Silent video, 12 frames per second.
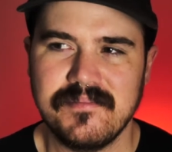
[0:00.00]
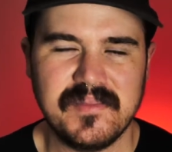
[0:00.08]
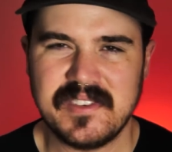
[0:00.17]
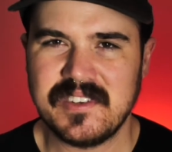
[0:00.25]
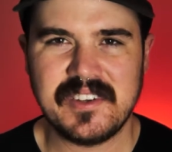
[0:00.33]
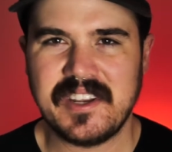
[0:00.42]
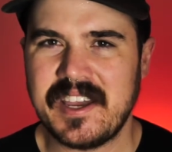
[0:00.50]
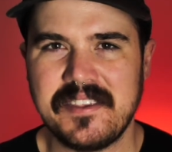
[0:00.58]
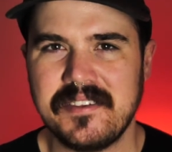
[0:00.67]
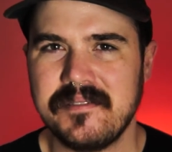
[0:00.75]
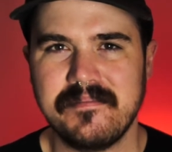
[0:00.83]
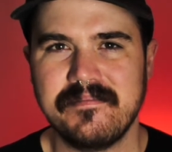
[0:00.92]
It's not
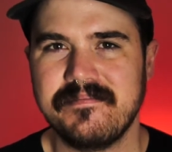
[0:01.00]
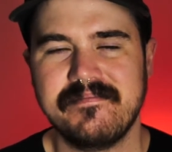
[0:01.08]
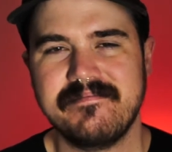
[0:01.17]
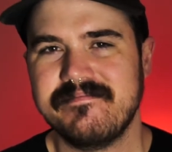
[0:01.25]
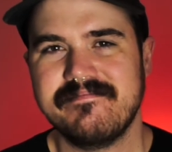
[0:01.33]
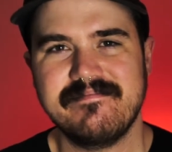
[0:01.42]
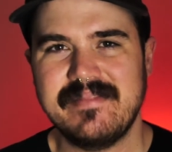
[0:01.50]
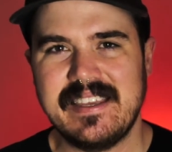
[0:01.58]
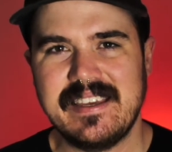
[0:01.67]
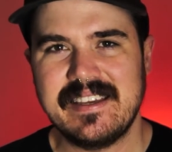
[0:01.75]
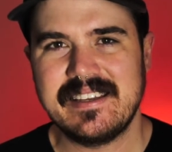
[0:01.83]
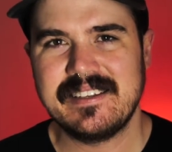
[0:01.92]
nice.
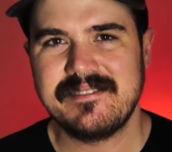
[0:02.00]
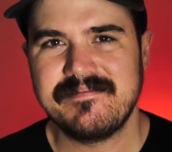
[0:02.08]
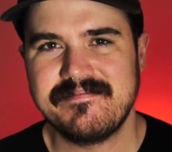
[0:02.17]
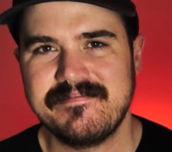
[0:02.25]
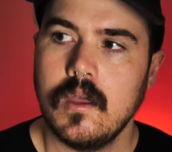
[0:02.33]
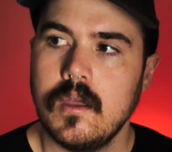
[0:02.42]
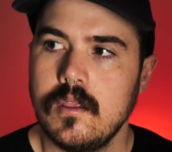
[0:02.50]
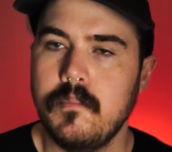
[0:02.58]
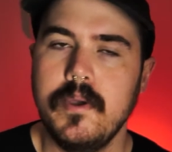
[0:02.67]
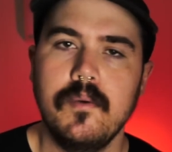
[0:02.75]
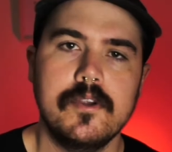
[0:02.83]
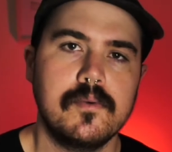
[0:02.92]
Yeah. The
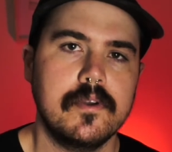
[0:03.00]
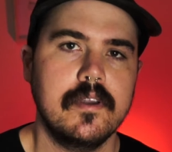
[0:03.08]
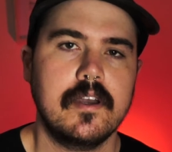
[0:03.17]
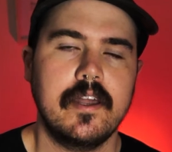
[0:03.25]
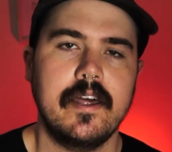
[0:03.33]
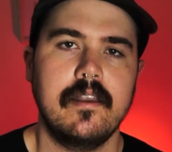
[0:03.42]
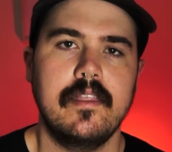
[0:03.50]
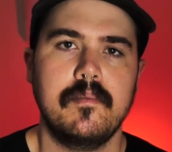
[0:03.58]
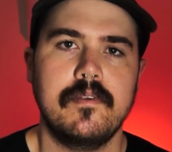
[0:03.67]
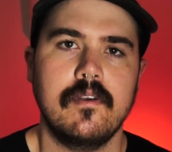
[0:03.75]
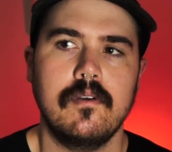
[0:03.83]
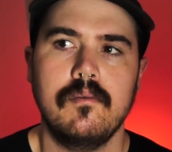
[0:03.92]
bit which wasn't cut out of the
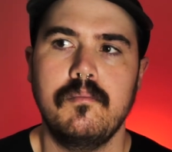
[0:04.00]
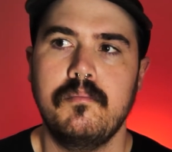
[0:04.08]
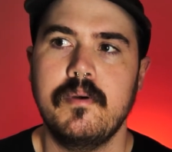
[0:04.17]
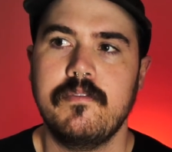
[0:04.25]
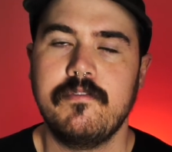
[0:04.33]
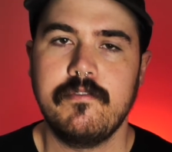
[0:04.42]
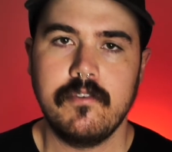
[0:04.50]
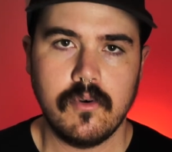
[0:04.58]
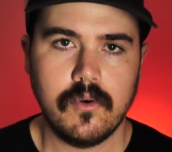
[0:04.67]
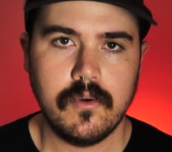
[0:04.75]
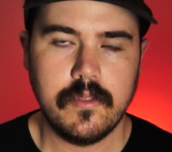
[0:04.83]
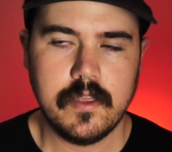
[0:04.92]
episode
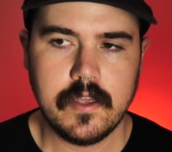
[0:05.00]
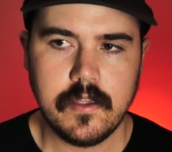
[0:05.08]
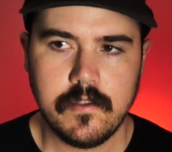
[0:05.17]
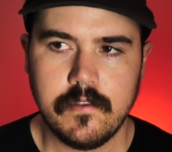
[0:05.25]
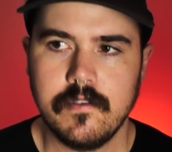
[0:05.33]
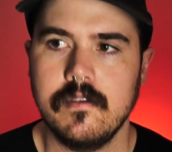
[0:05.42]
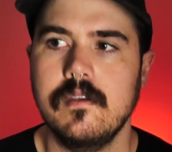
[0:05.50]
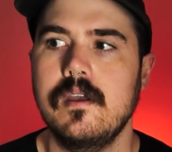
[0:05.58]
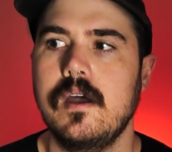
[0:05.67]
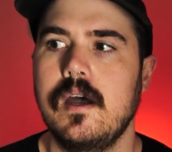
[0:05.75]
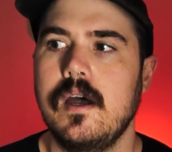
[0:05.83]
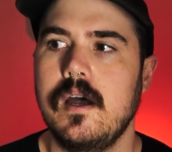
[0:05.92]
before this
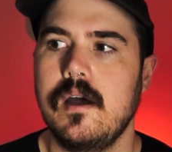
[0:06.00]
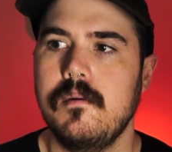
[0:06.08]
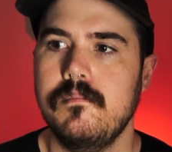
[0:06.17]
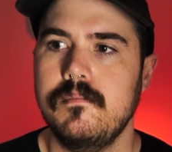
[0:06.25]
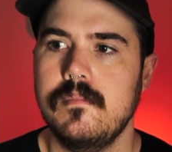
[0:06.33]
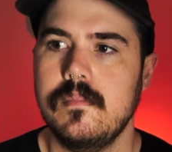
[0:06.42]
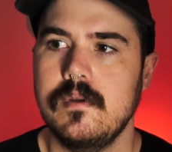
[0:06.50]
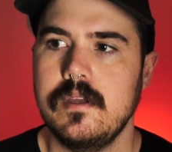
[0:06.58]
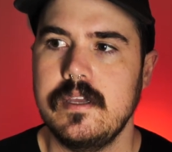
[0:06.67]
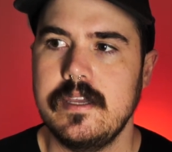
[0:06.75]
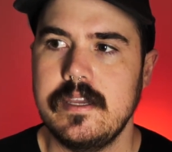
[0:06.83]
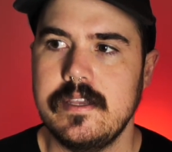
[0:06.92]
um,
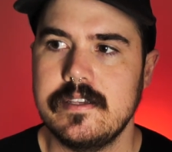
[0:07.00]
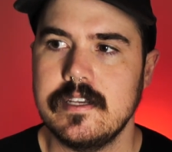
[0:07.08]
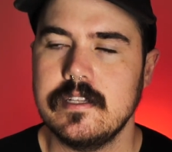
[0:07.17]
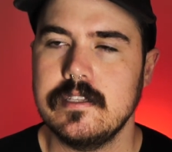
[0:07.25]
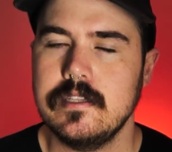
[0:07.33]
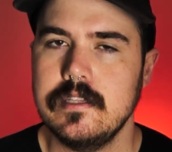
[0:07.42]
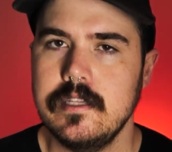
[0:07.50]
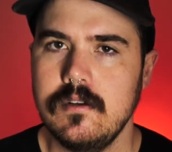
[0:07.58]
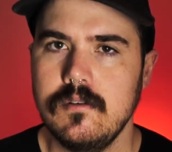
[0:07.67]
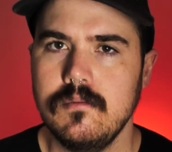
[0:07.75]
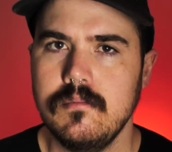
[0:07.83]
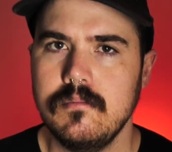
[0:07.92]
is a
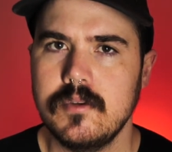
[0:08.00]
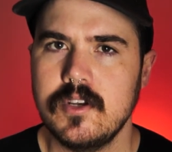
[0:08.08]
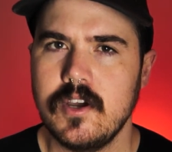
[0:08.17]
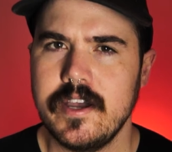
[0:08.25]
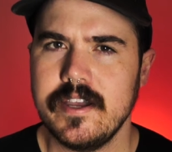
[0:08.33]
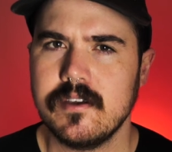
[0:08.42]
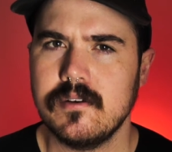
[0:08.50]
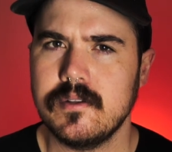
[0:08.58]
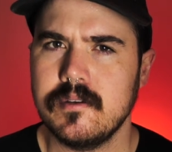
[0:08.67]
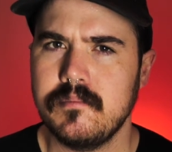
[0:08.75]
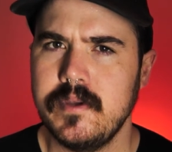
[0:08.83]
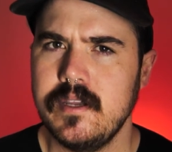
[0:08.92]
little maniacal
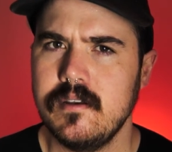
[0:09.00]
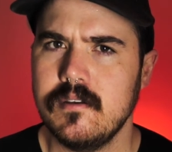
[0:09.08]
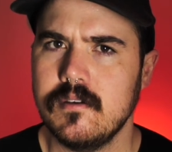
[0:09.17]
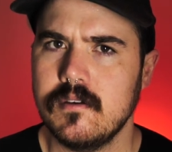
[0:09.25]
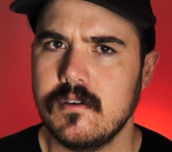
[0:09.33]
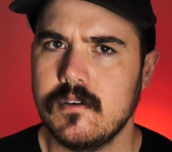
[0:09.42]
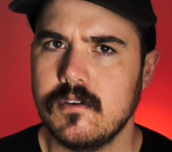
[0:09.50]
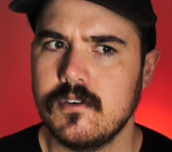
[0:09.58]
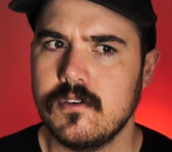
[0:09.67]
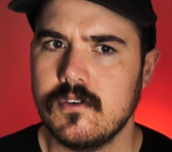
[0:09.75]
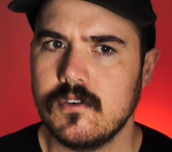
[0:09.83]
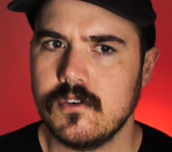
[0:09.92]
and a bit
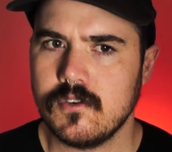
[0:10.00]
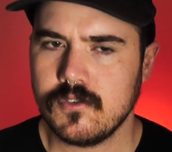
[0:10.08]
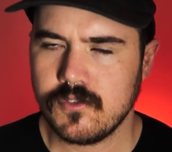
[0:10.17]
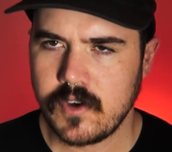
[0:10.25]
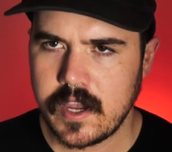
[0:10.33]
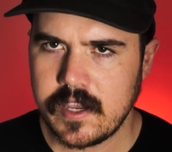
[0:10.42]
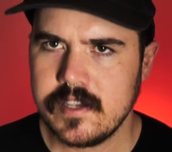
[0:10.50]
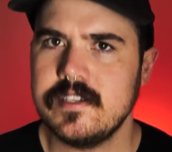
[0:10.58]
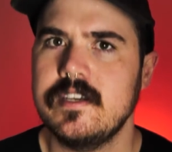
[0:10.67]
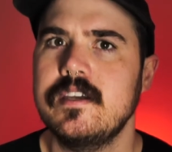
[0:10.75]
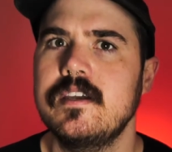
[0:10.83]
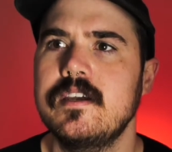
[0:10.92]

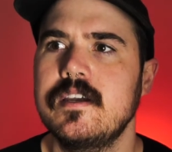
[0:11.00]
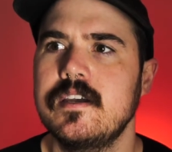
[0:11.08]
crazy.